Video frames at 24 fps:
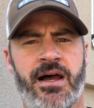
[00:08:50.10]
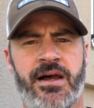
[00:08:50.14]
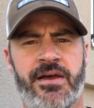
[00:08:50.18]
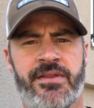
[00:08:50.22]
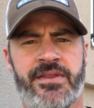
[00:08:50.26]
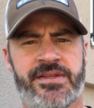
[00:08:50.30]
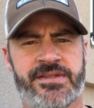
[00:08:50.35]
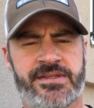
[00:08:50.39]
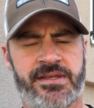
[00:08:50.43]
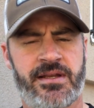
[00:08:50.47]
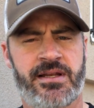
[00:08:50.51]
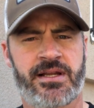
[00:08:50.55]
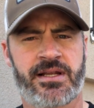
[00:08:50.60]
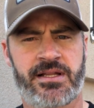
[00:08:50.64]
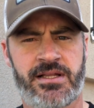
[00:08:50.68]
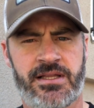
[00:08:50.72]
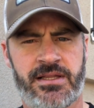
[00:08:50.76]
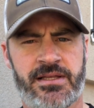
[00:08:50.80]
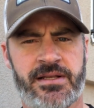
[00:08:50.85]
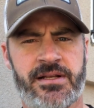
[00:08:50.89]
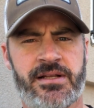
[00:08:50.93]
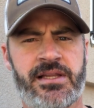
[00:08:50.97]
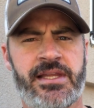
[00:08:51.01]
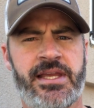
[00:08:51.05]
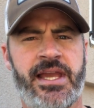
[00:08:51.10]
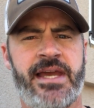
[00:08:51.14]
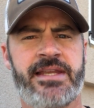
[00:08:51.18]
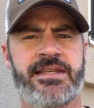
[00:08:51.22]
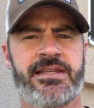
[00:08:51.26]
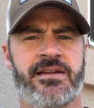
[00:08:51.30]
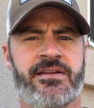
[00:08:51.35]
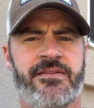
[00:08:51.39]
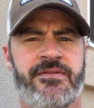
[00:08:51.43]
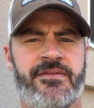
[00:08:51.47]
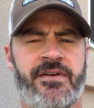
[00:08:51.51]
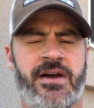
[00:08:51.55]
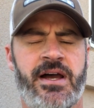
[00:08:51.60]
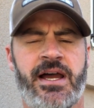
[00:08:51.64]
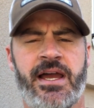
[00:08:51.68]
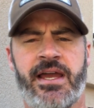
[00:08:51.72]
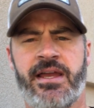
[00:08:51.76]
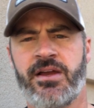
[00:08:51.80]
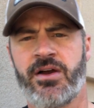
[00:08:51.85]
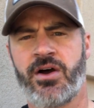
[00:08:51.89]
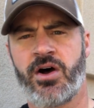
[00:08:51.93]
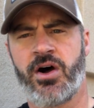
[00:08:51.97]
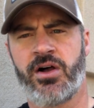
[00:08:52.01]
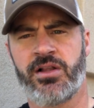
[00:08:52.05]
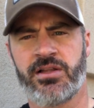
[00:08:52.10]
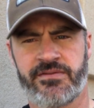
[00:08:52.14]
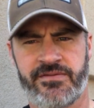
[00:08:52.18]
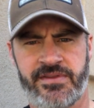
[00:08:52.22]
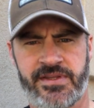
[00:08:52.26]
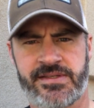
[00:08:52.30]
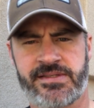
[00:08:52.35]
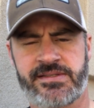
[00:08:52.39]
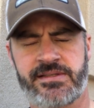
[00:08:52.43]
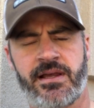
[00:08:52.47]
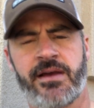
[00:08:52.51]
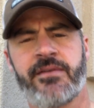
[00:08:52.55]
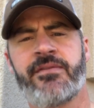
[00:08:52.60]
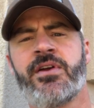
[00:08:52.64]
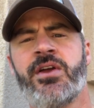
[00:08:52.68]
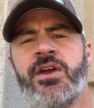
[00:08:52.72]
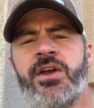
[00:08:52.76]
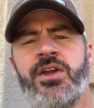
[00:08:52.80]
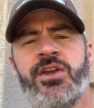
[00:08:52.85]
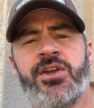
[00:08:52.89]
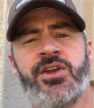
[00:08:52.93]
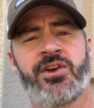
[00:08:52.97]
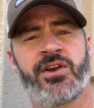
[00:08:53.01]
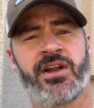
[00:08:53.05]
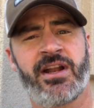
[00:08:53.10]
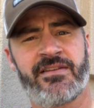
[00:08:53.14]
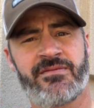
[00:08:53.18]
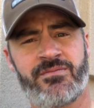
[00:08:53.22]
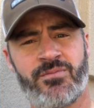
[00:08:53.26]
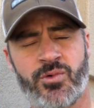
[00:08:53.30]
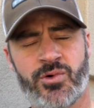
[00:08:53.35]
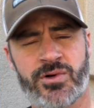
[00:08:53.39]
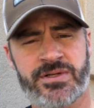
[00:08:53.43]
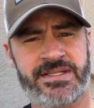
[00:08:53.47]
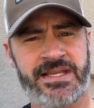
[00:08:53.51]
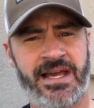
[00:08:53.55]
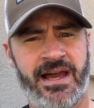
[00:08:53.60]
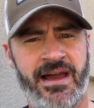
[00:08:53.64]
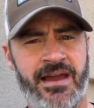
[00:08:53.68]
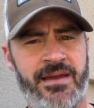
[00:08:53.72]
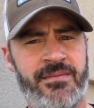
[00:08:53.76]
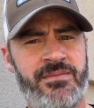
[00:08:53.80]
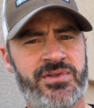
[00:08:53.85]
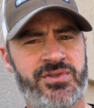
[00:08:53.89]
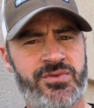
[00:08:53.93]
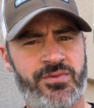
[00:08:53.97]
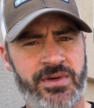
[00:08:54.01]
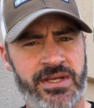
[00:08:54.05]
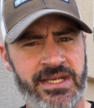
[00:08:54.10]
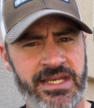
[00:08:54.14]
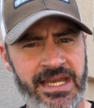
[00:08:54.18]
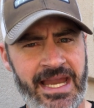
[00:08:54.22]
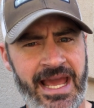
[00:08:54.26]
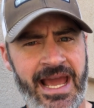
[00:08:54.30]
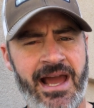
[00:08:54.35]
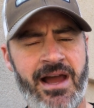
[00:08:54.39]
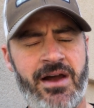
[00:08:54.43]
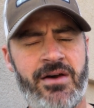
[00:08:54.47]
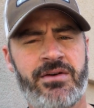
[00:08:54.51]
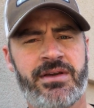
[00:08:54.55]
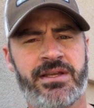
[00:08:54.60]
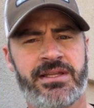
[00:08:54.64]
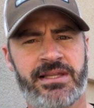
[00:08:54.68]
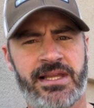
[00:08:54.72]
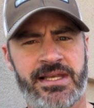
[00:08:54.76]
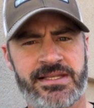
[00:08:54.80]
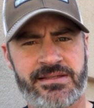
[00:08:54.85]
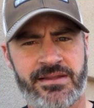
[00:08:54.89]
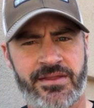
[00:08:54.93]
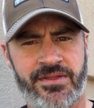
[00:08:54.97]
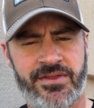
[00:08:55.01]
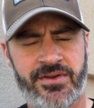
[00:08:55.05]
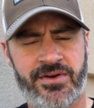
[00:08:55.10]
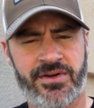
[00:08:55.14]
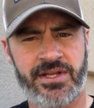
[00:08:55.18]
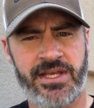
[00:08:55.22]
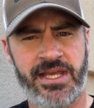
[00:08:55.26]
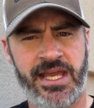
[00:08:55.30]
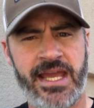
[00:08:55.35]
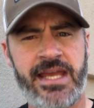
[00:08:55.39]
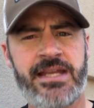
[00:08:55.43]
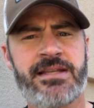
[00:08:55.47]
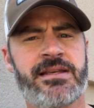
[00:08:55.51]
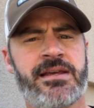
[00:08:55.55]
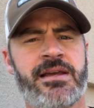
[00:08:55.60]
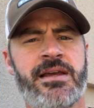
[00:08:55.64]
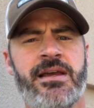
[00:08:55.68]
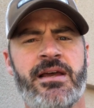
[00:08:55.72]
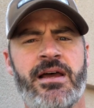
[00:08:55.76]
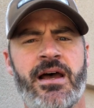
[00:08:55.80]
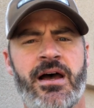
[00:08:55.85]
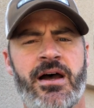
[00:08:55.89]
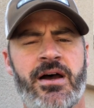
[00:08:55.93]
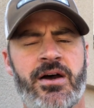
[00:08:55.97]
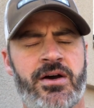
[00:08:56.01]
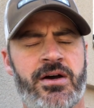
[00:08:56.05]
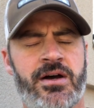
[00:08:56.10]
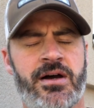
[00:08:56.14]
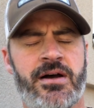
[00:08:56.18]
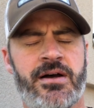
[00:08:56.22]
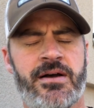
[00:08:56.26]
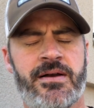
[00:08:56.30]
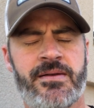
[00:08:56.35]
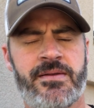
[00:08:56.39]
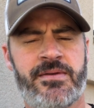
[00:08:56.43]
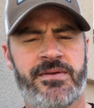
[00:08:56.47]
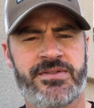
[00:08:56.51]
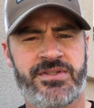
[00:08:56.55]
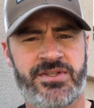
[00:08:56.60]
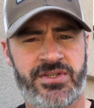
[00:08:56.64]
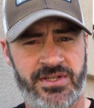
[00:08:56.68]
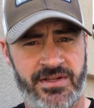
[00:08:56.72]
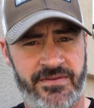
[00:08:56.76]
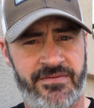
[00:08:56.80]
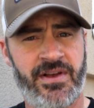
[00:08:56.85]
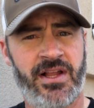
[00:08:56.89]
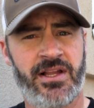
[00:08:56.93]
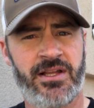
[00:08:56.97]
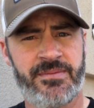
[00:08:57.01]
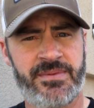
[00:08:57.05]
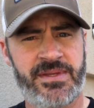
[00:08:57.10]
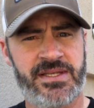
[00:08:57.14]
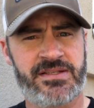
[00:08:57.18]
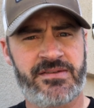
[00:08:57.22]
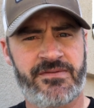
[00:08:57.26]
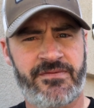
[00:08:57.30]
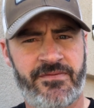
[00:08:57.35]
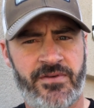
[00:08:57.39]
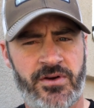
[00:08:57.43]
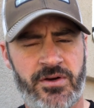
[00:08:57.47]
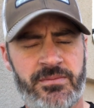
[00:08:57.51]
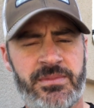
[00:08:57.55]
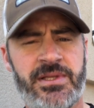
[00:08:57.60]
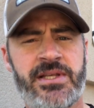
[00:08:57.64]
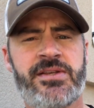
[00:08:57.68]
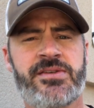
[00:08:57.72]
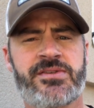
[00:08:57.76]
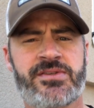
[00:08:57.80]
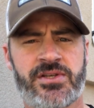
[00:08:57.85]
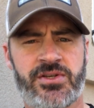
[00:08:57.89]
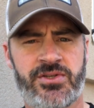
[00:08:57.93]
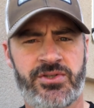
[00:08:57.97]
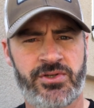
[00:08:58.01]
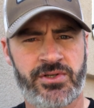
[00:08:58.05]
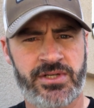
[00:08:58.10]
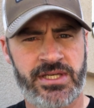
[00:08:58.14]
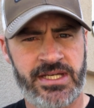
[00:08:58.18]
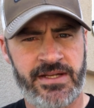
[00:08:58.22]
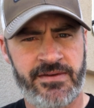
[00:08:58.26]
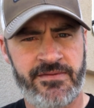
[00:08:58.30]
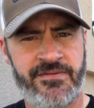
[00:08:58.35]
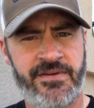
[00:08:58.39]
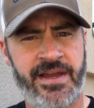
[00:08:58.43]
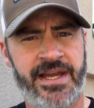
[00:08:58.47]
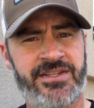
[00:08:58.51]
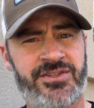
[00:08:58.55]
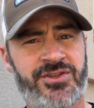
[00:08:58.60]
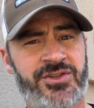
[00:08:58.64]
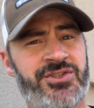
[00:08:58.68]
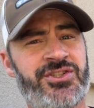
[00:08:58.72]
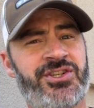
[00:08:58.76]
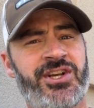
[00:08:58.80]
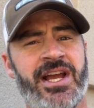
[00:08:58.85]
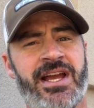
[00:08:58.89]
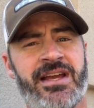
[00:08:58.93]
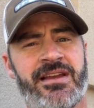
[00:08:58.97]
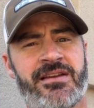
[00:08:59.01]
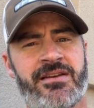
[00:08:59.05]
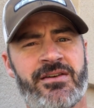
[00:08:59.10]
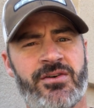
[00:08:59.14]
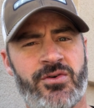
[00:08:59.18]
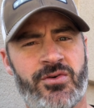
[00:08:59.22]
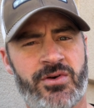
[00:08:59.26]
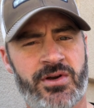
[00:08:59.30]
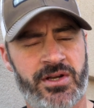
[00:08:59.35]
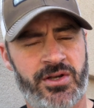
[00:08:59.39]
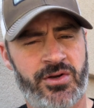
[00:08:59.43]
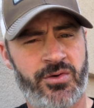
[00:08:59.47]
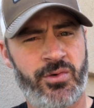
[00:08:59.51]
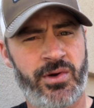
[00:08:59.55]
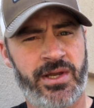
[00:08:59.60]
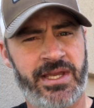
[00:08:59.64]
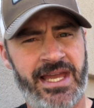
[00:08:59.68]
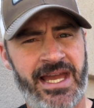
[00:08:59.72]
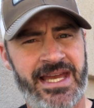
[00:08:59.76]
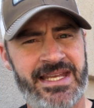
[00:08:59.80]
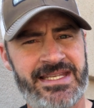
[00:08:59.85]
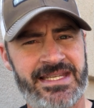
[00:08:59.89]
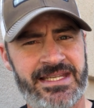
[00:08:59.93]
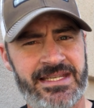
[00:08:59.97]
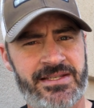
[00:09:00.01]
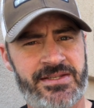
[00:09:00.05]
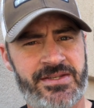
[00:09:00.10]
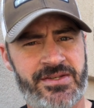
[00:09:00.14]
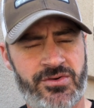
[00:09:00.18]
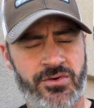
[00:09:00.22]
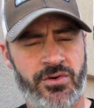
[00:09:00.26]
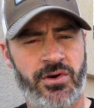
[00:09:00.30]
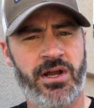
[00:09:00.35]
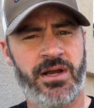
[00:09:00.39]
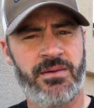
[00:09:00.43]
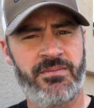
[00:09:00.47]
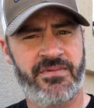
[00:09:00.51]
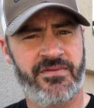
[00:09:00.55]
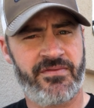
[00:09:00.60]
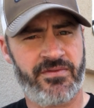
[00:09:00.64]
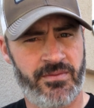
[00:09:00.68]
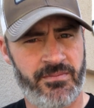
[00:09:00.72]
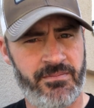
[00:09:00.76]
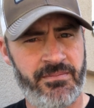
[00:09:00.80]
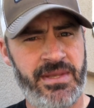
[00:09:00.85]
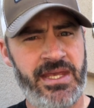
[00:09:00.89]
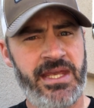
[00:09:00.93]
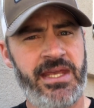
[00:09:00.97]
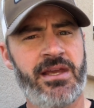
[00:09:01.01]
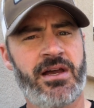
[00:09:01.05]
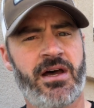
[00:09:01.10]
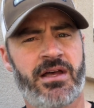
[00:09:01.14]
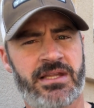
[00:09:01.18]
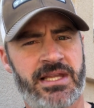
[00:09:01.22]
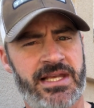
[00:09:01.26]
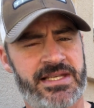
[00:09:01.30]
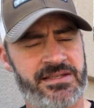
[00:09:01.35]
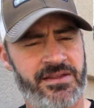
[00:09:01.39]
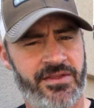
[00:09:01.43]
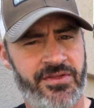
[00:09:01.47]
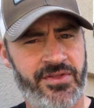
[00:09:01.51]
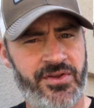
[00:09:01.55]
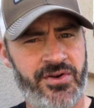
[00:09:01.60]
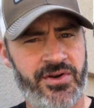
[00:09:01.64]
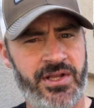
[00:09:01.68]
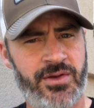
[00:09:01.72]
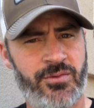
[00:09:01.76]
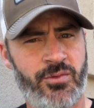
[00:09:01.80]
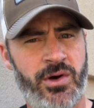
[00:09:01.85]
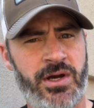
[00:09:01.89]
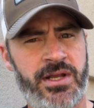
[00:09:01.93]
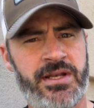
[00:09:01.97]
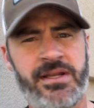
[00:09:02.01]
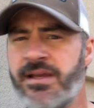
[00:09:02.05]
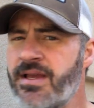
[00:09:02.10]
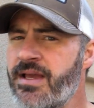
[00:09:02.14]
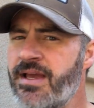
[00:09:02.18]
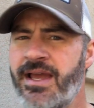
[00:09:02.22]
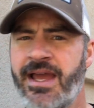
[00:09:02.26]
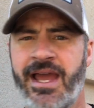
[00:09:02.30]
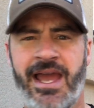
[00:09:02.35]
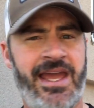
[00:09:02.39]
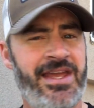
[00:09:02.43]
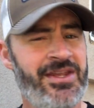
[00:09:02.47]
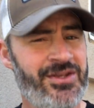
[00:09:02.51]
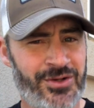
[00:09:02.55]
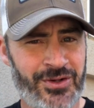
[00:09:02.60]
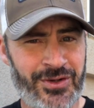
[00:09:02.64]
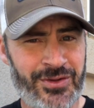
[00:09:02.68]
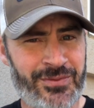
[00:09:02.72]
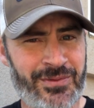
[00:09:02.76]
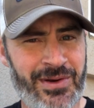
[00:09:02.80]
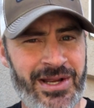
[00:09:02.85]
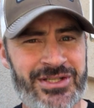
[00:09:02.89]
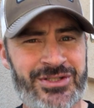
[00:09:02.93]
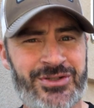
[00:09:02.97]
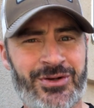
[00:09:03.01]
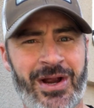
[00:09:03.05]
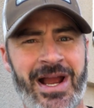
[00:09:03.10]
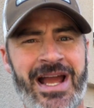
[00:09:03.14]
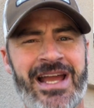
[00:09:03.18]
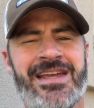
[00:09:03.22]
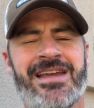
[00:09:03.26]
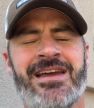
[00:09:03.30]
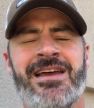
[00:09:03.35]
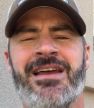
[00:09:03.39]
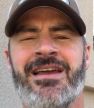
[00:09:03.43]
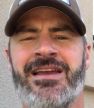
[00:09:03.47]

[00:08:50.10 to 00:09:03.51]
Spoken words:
That's going to clearly identify all of this stuff. You're going to have more time between now and lesson 38 to develop this firmly, so you'll get a vector check or a quick idea scrub from me on lesson 31. Hey, you're on the right track.